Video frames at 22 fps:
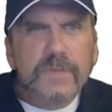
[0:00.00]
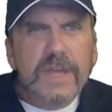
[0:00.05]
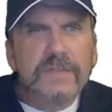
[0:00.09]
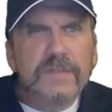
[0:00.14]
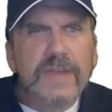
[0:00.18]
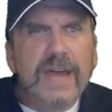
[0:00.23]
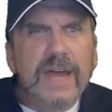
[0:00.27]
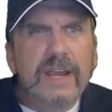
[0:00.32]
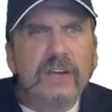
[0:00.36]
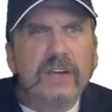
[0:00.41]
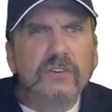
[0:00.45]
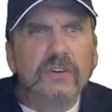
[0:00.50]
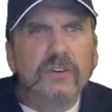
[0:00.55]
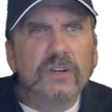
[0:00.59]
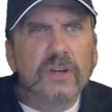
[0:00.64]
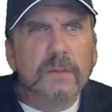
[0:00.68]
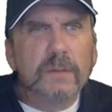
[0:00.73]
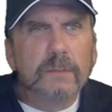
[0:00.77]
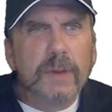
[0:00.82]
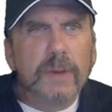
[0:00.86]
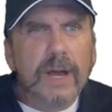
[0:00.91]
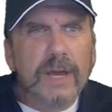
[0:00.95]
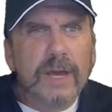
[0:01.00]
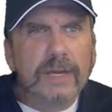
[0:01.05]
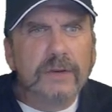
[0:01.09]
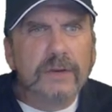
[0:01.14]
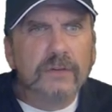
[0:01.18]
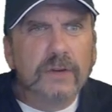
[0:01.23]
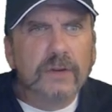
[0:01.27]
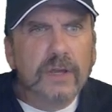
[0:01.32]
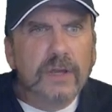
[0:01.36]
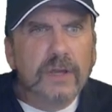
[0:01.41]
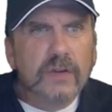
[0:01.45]
That actually
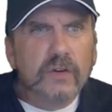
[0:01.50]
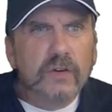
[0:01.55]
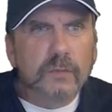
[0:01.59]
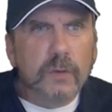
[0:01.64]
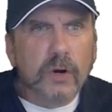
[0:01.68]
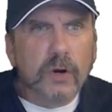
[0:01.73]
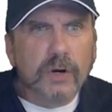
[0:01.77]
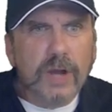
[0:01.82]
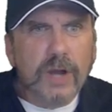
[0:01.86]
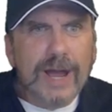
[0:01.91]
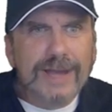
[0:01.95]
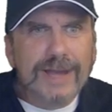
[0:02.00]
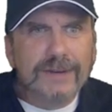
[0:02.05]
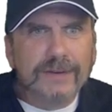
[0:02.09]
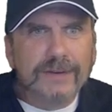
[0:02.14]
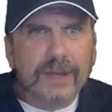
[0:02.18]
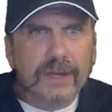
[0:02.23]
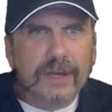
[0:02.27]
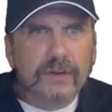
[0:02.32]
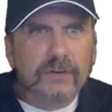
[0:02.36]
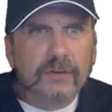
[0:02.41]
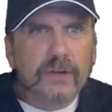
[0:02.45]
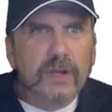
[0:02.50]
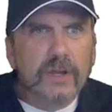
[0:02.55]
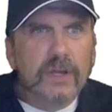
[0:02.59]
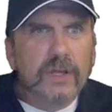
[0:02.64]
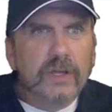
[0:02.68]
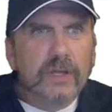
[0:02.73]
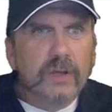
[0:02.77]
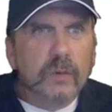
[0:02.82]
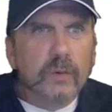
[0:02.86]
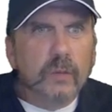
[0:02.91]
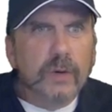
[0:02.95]
combines Spark context
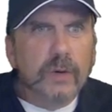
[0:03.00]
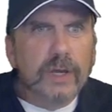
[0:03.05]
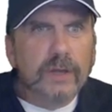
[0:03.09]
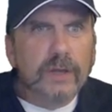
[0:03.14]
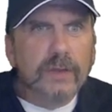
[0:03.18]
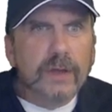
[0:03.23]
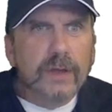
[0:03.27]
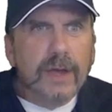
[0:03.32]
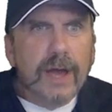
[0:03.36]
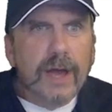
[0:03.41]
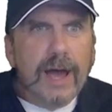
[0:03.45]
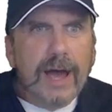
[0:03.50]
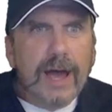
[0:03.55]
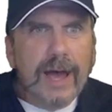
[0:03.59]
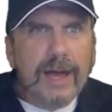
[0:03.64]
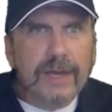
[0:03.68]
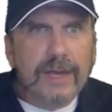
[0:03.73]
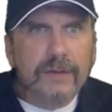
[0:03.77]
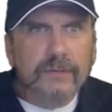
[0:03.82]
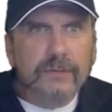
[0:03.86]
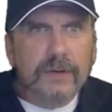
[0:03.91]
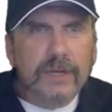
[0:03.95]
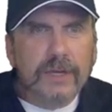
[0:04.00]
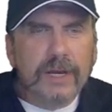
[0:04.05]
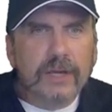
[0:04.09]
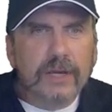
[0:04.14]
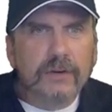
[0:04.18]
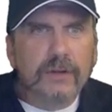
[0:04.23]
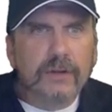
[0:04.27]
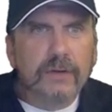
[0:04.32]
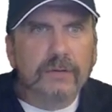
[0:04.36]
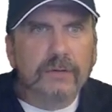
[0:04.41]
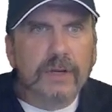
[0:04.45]
with Hive
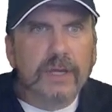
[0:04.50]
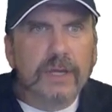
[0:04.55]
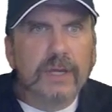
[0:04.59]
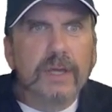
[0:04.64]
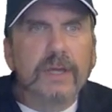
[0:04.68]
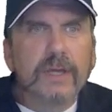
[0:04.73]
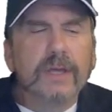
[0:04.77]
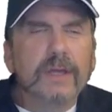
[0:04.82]
connectivity.